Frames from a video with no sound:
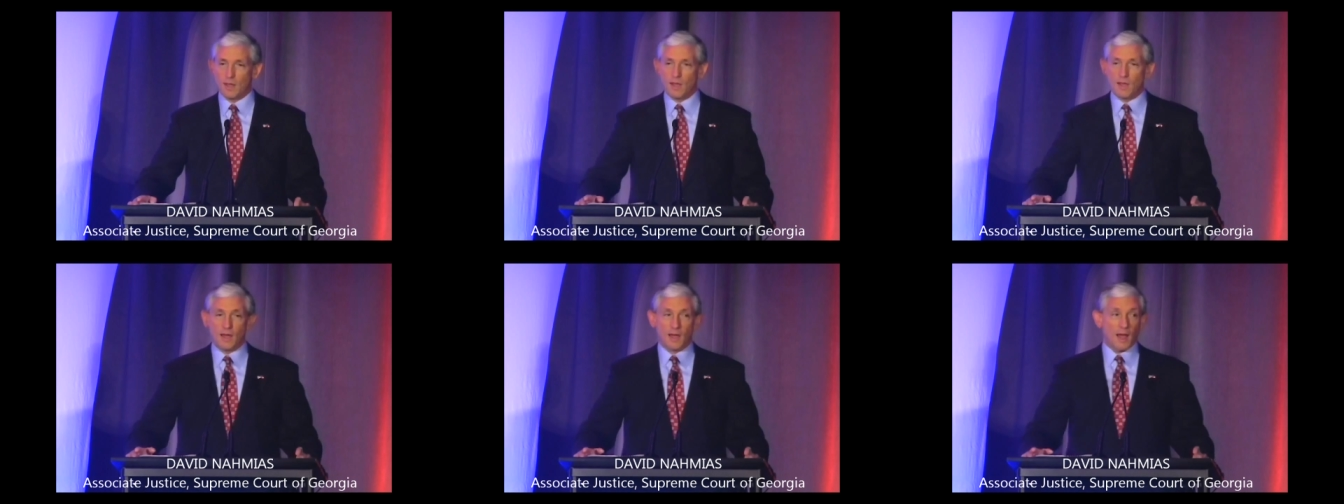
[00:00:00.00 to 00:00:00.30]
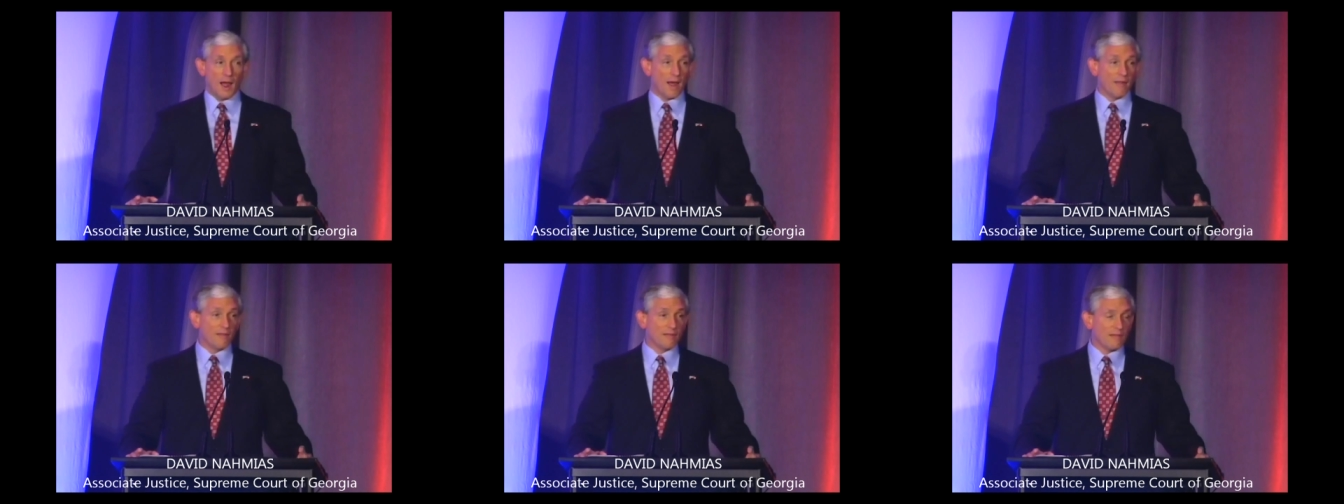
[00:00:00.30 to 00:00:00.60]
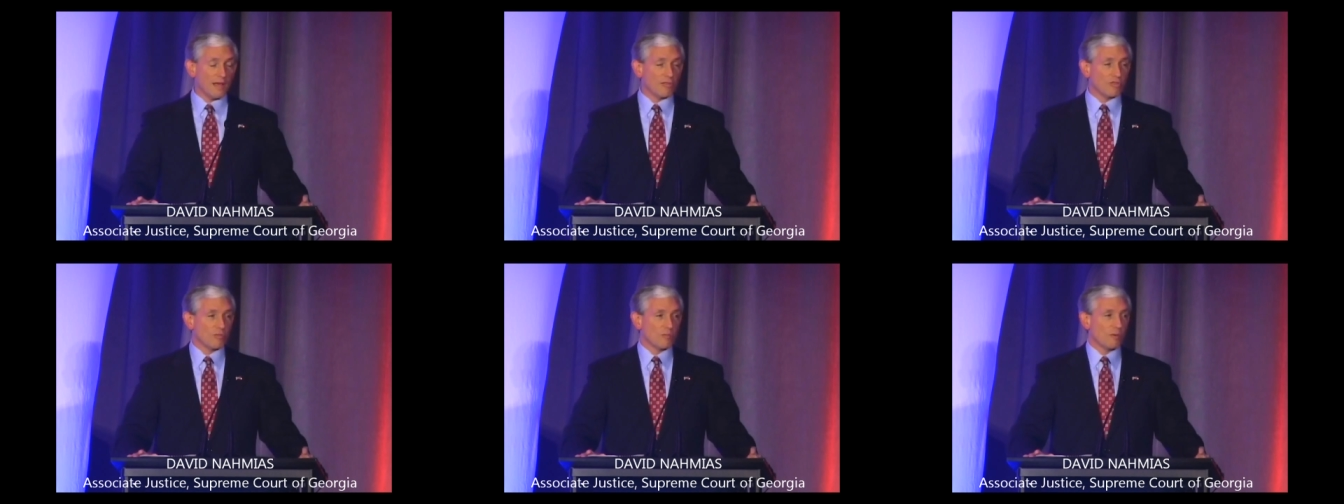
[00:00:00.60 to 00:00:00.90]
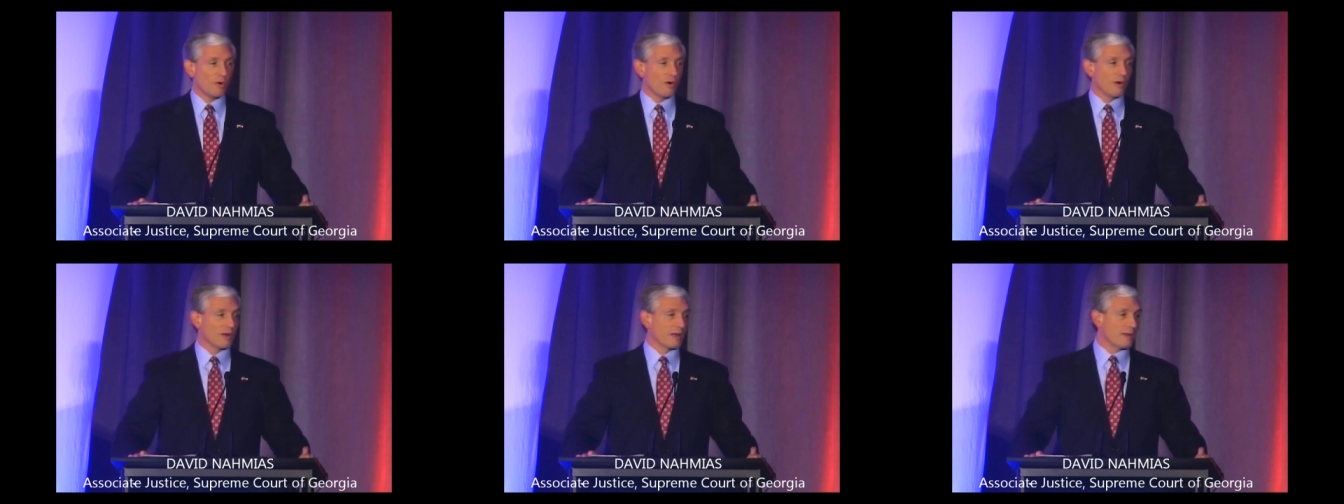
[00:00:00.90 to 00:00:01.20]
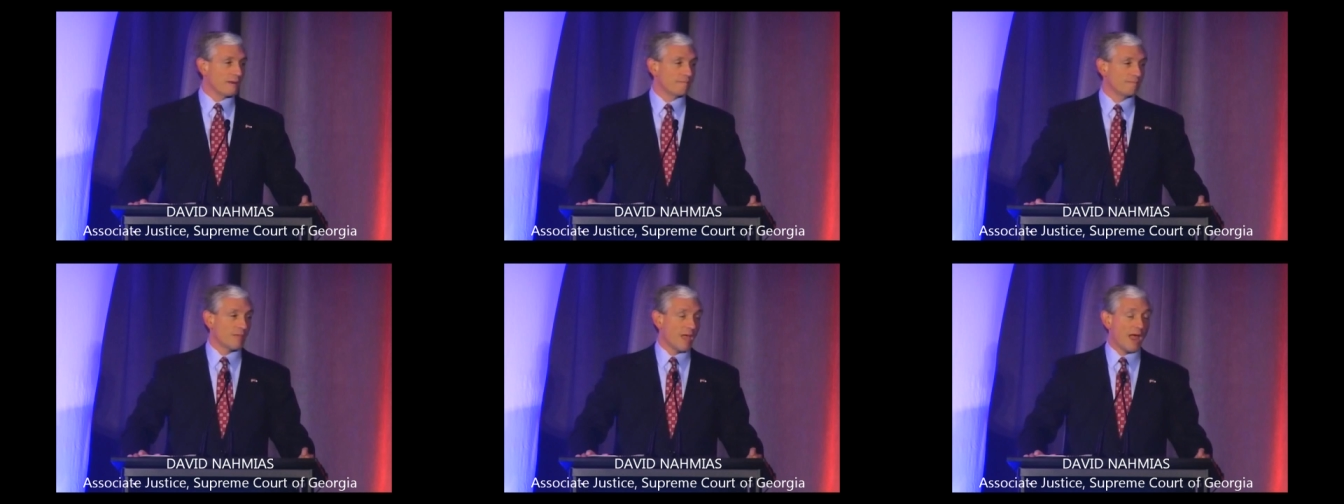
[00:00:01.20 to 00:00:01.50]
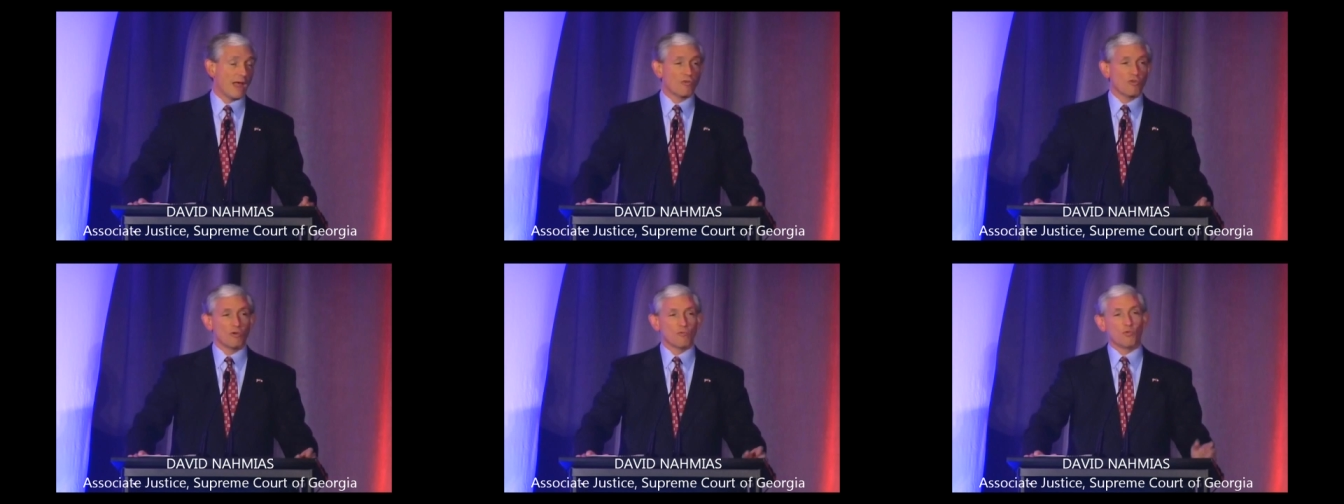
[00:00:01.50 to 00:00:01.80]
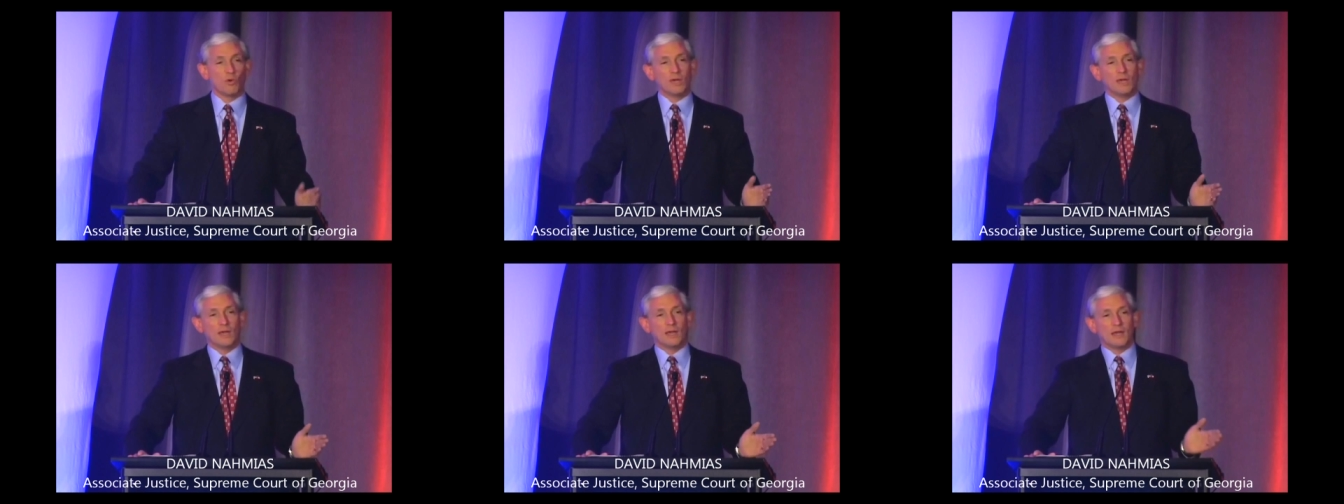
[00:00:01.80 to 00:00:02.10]
I think that's a bargain. Actually, if
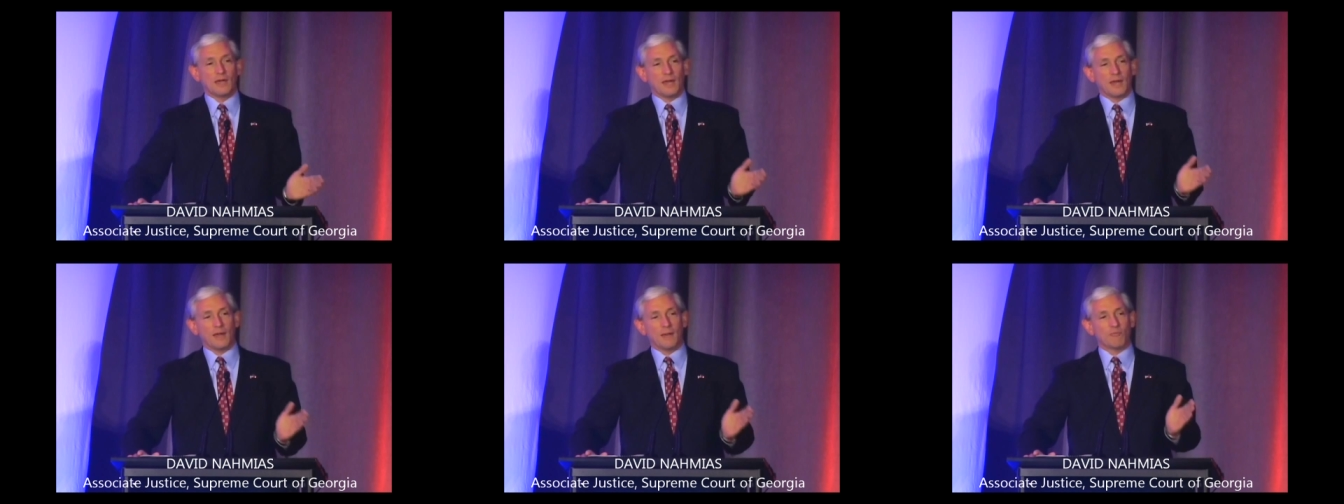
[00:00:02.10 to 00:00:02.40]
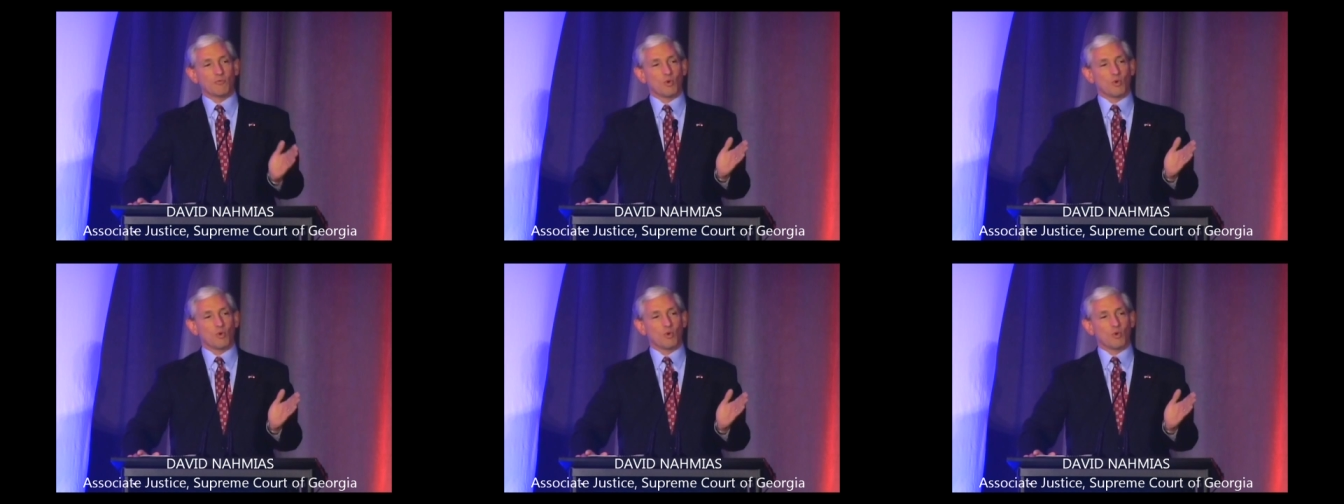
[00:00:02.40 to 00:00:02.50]
we could get up